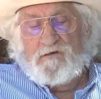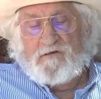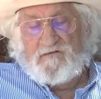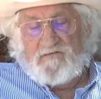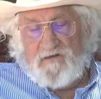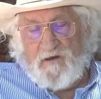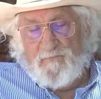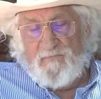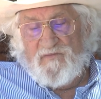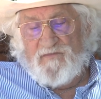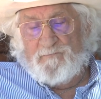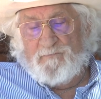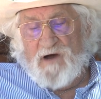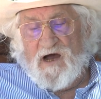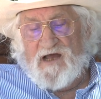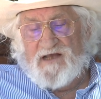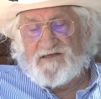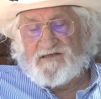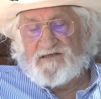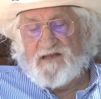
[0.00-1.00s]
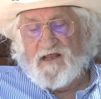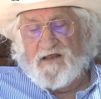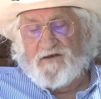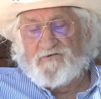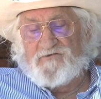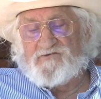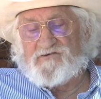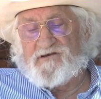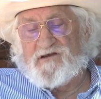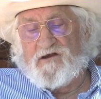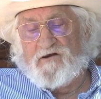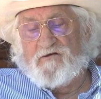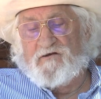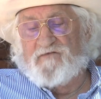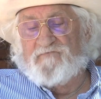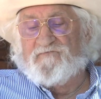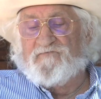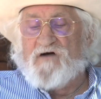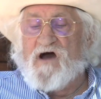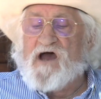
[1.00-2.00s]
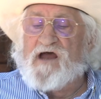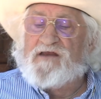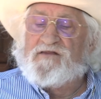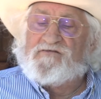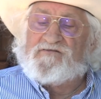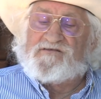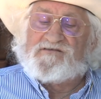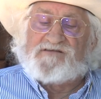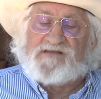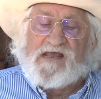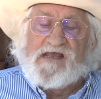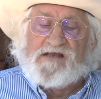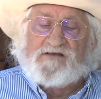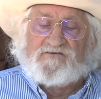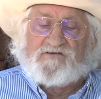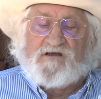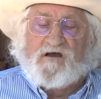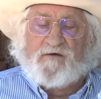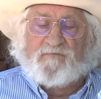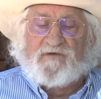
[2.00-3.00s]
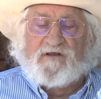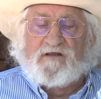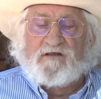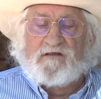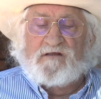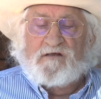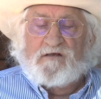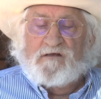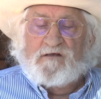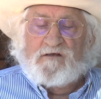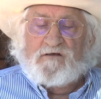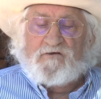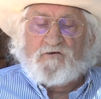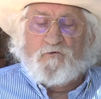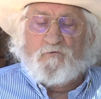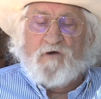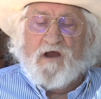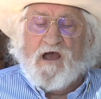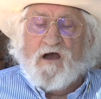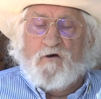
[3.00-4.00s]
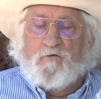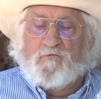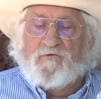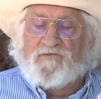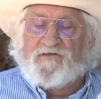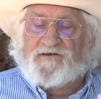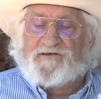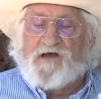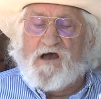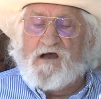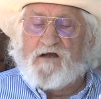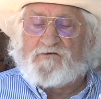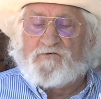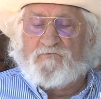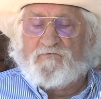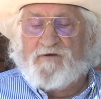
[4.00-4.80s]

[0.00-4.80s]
Some of the bystanders carried Phy to the stage company corral, where the doctor